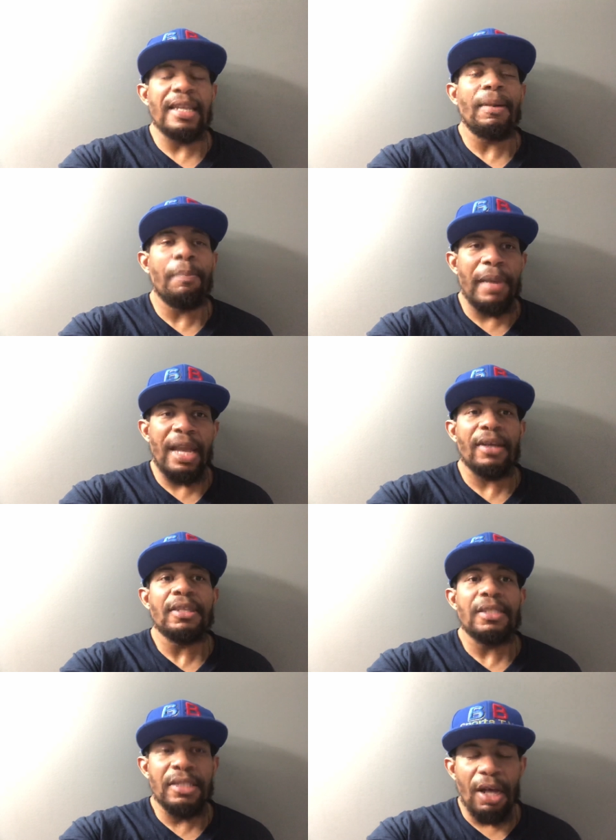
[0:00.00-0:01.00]
in a
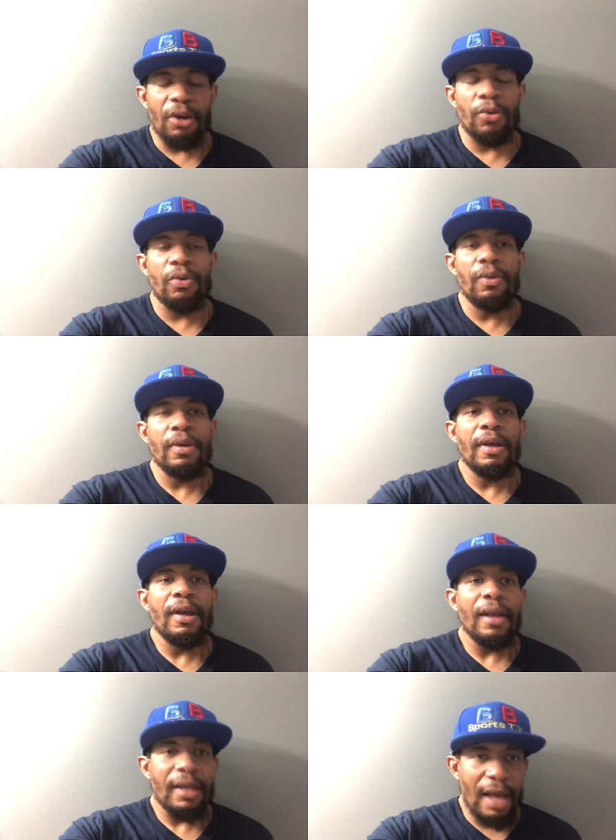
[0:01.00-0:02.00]
bare knuckle
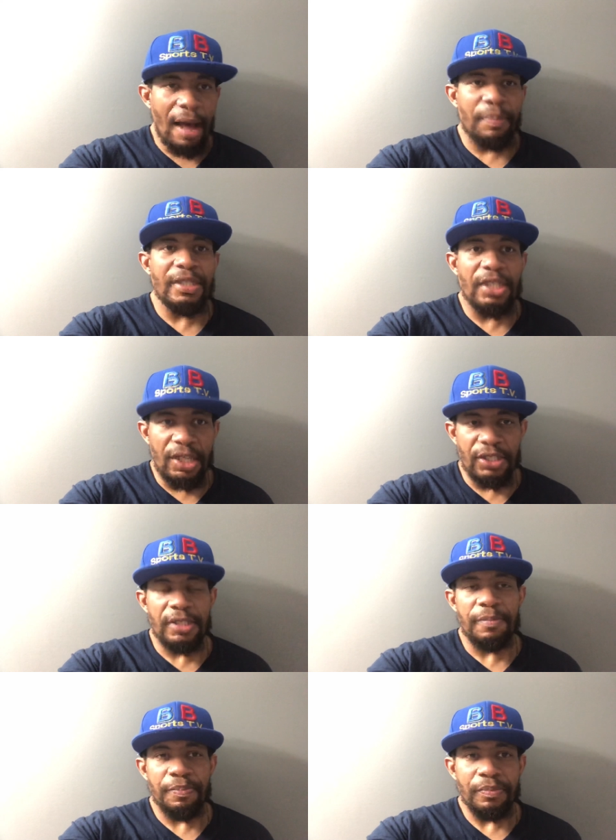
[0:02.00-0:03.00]

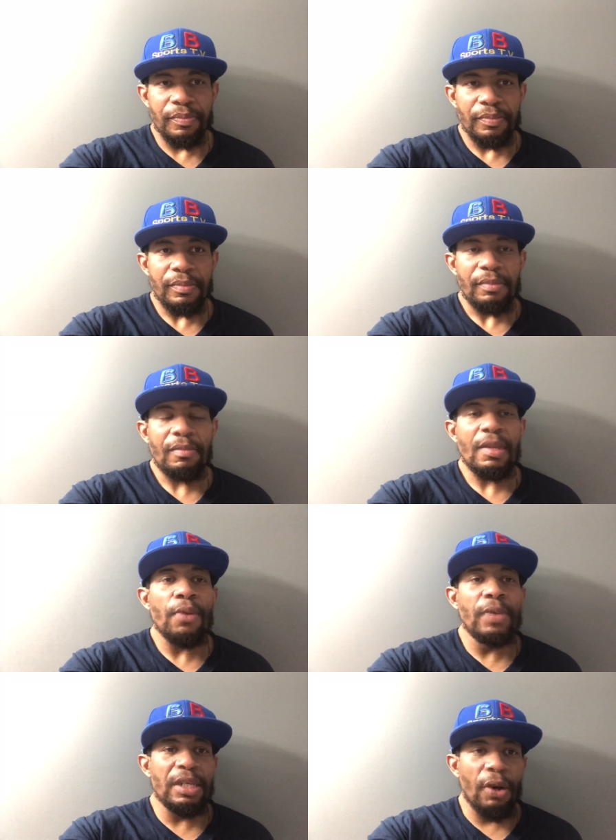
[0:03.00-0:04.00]
competition.
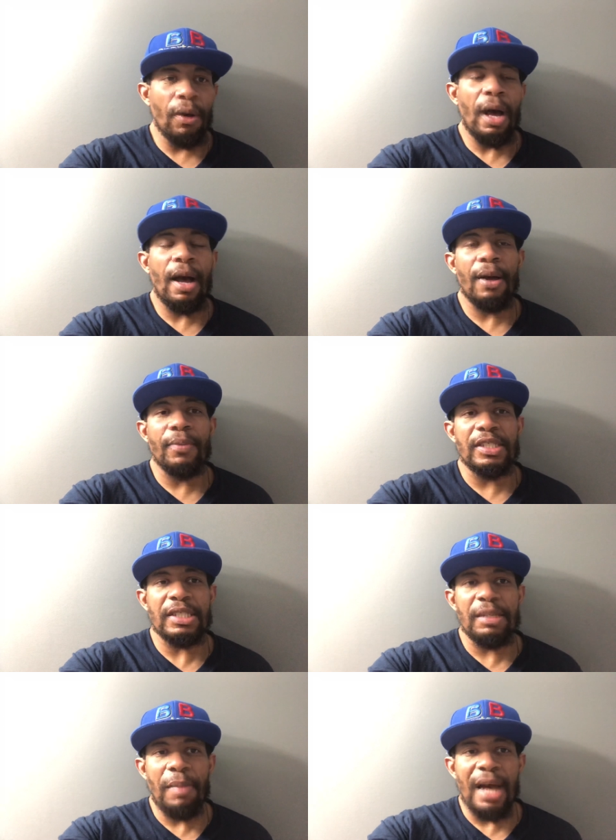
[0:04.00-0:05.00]
We know, uh, we
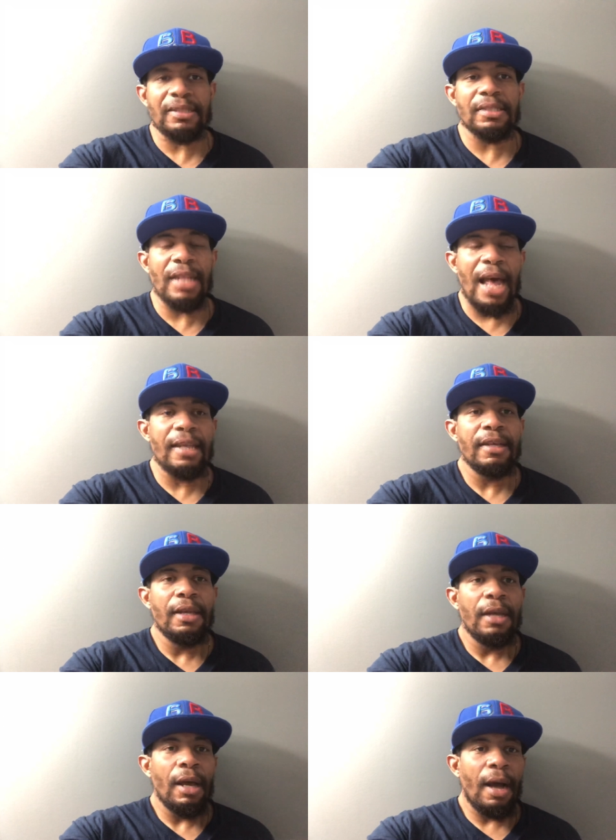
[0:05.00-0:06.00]
see boxers like
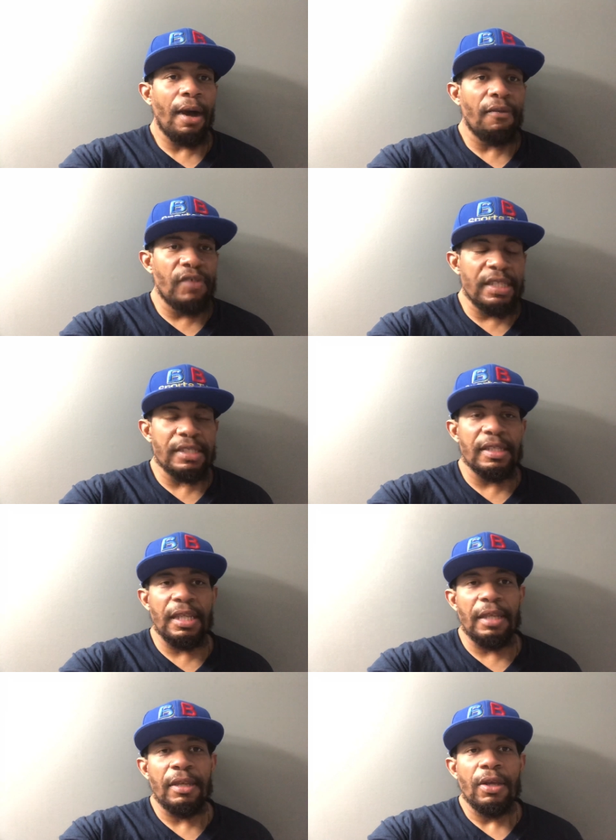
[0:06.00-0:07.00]
uh,
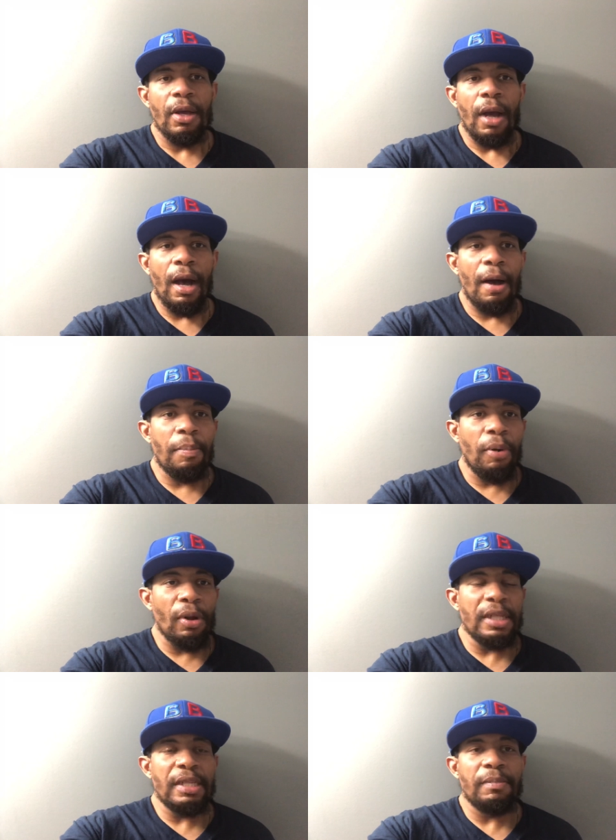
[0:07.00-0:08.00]
recently uh,
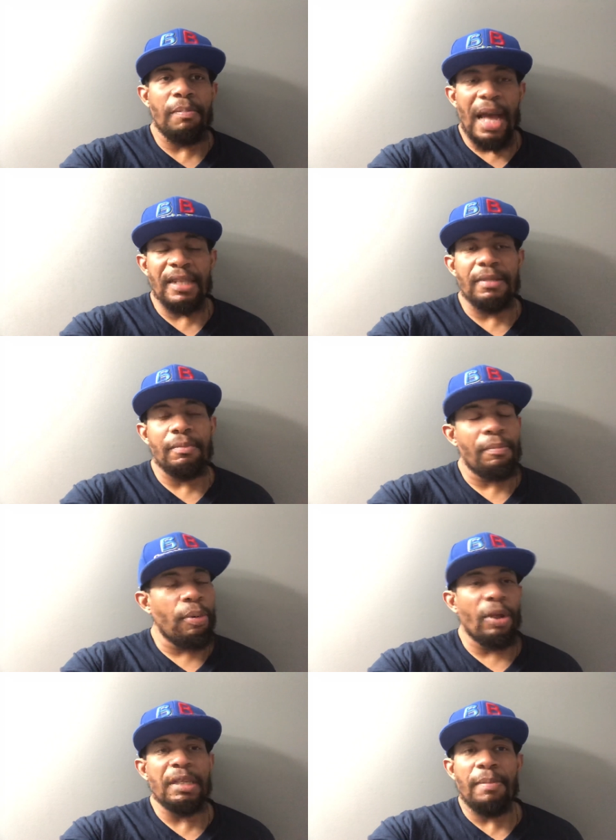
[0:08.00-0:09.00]
Paulie, Mal
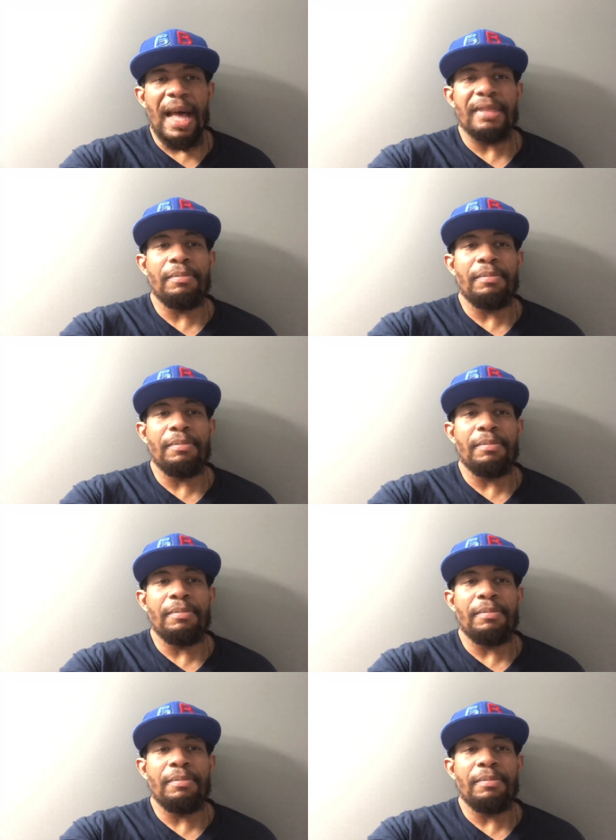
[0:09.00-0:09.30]
Paulie Ma